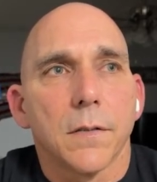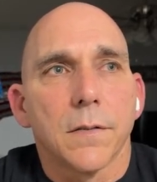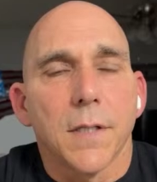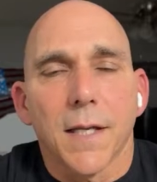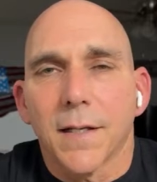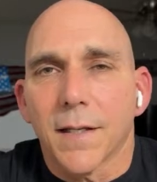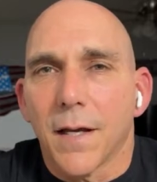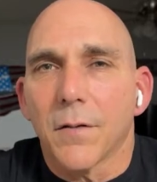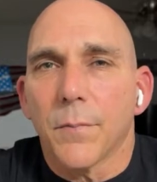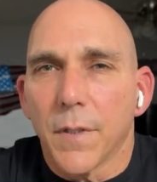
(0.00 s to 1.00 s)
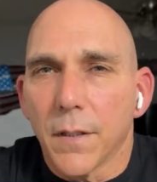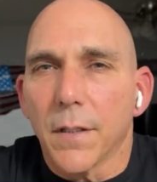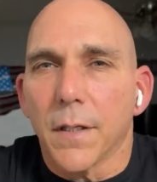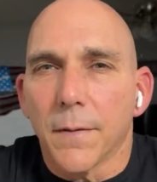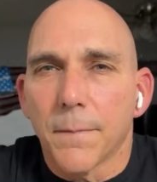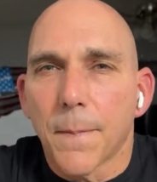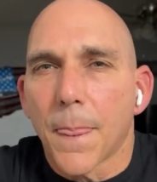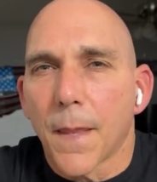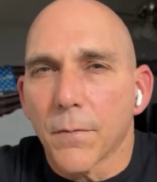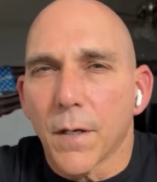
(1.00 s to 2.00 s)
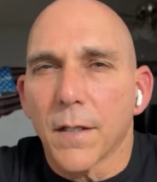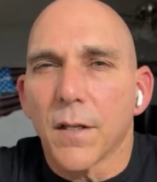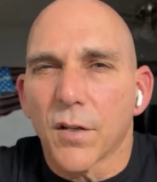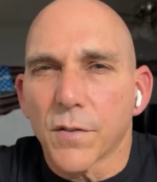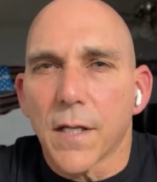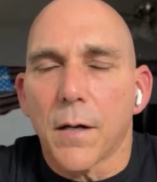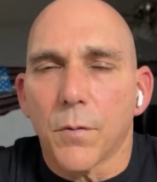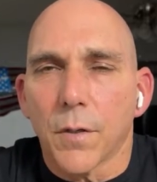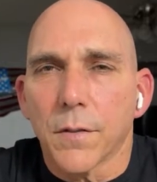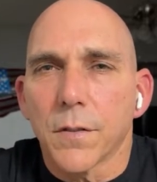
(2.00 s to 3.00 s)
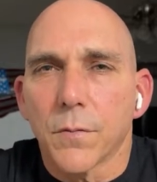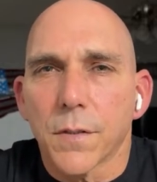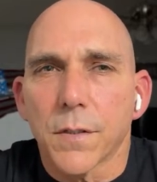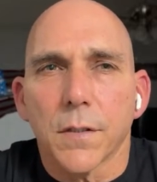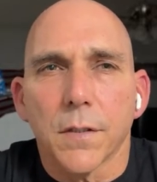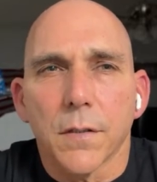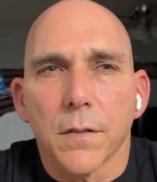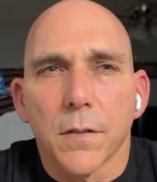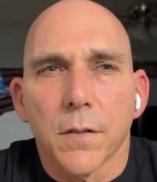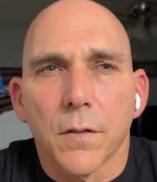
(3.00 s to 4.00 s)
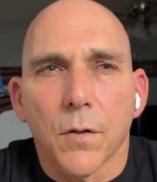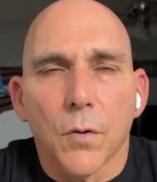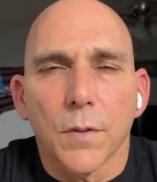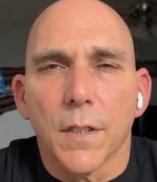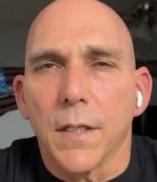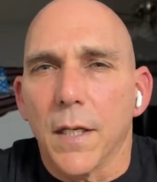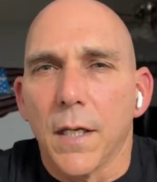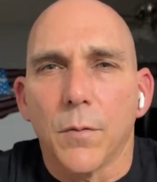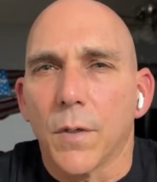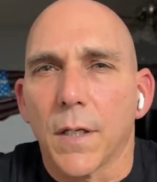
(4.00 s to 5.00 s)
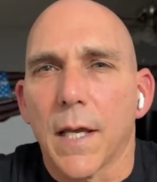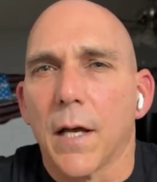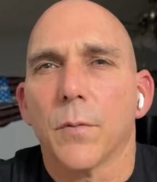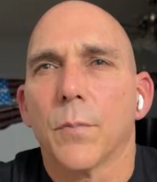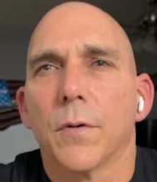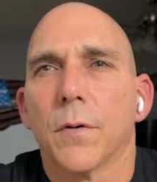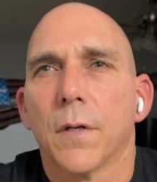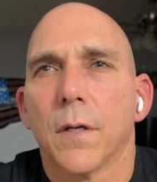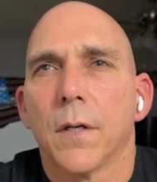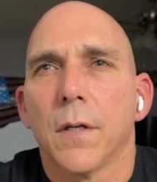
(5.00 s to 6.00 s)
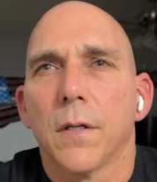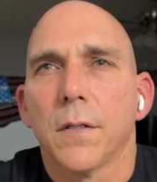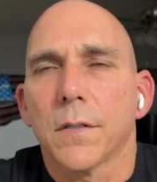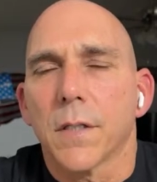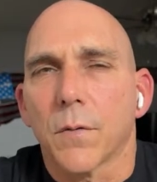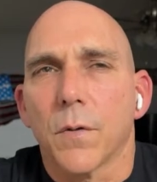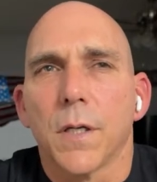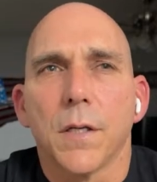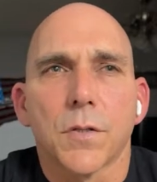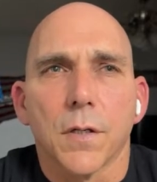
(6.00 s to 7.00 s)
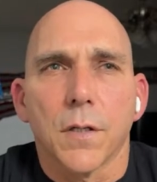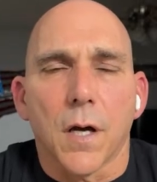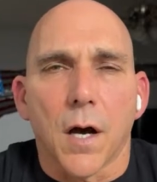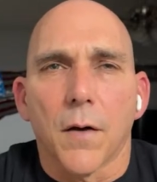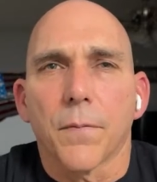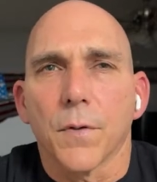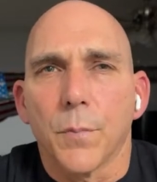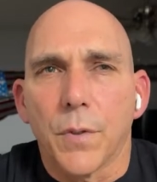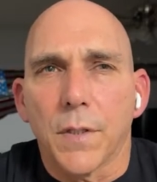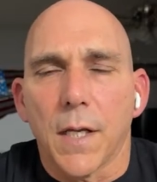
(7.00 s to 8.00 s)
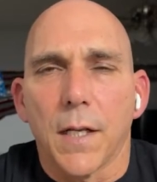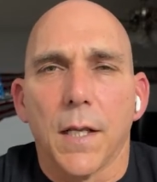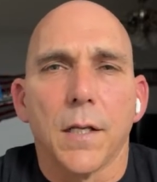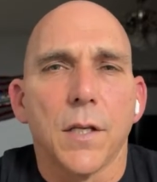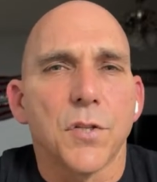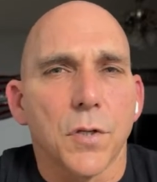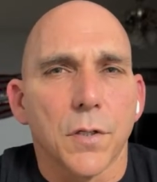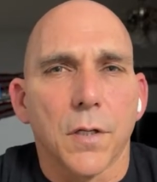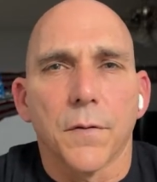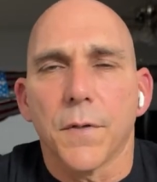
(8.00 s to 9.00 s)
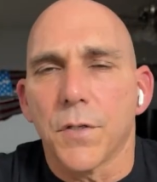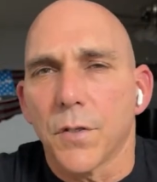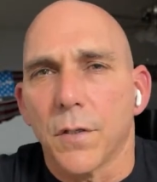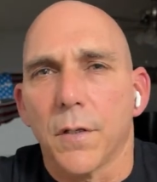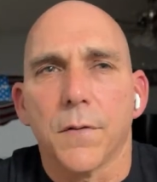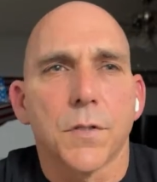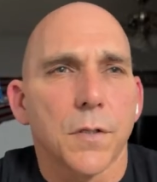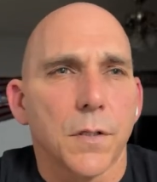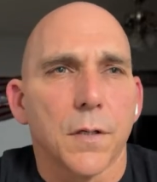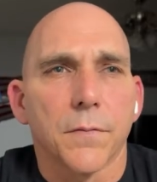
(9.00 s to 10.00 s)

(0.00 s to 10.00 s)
taking accountability. Right? There goes that word. She wasn't holding anyone accountable. She's like, well, he shouldn't have offered to put that in. He shouldn't have. He shouldn't have. He shouldn't have.